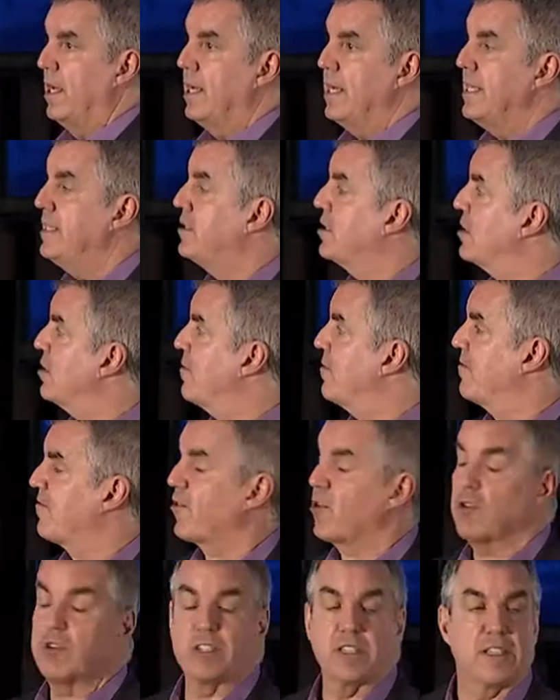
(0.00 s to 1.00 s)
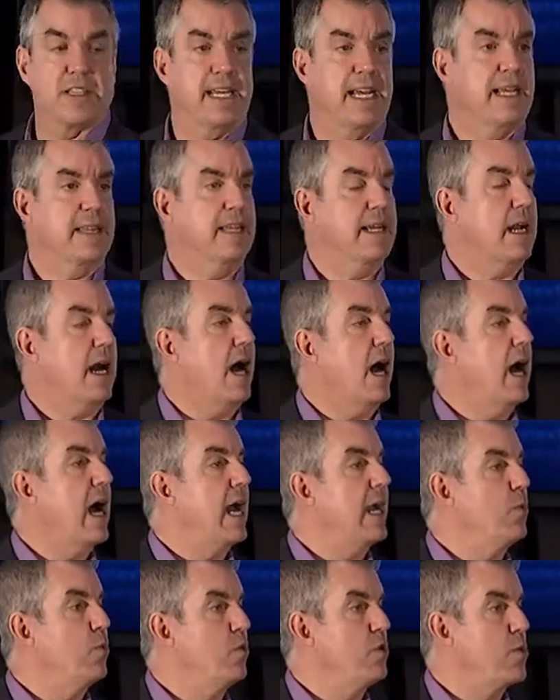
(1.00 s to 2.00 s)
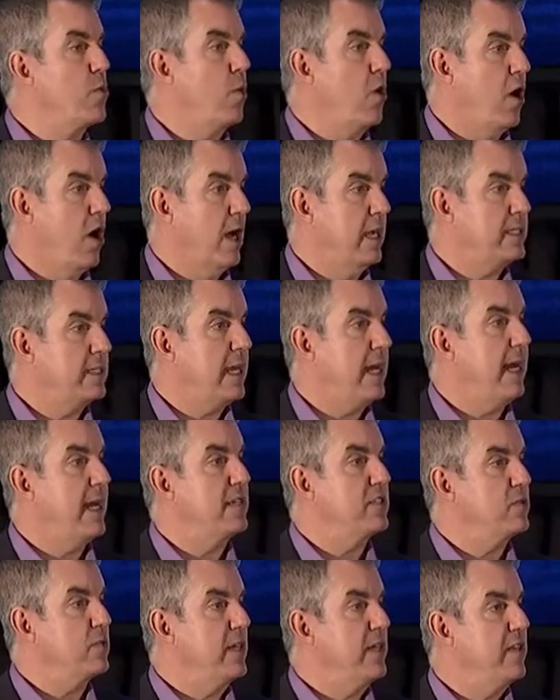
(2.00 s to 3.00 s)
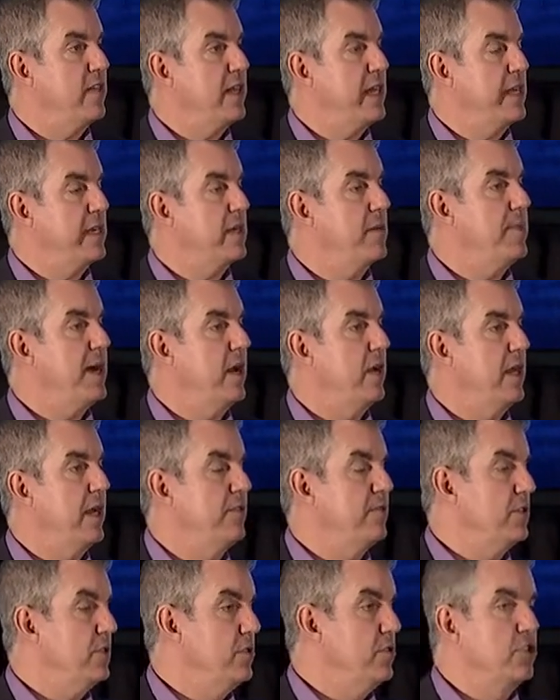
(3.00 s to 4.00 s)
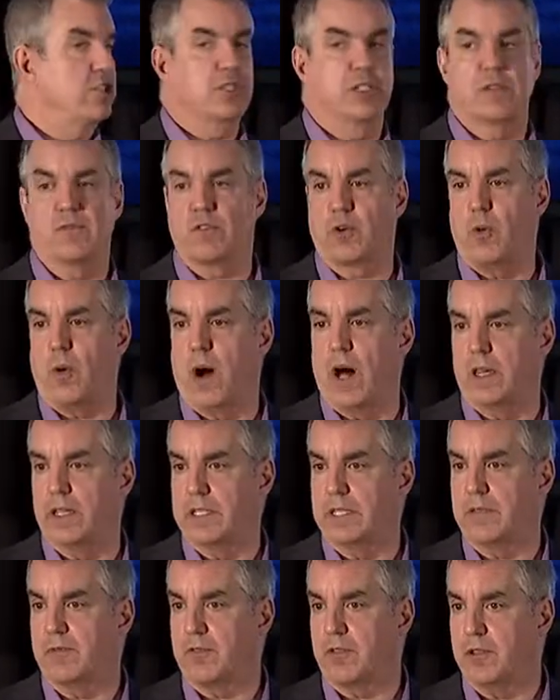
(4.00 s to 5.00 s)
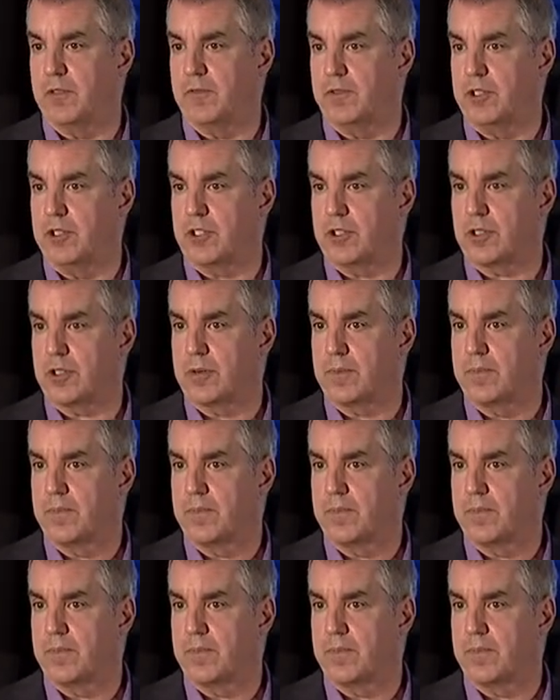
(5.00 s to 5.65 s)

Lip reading: is the first thing that I would want as we think about evolution of quality for the future.